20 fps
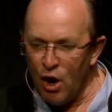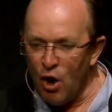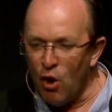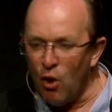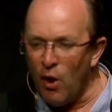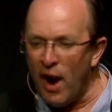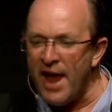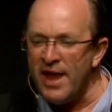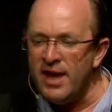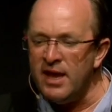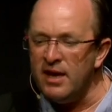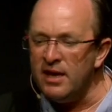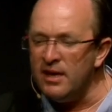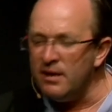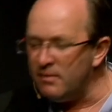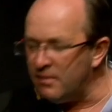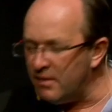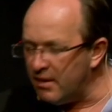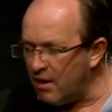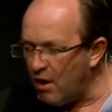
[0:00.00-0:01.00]
or
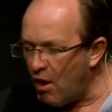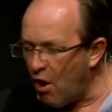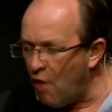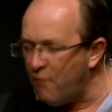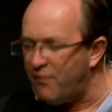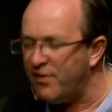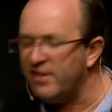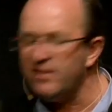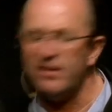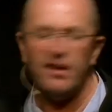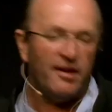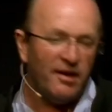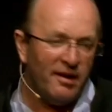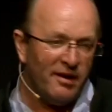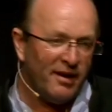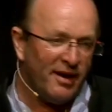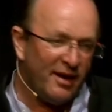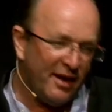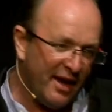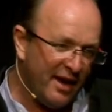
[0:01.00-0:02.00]
any
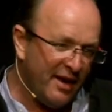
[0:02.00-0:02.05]
officer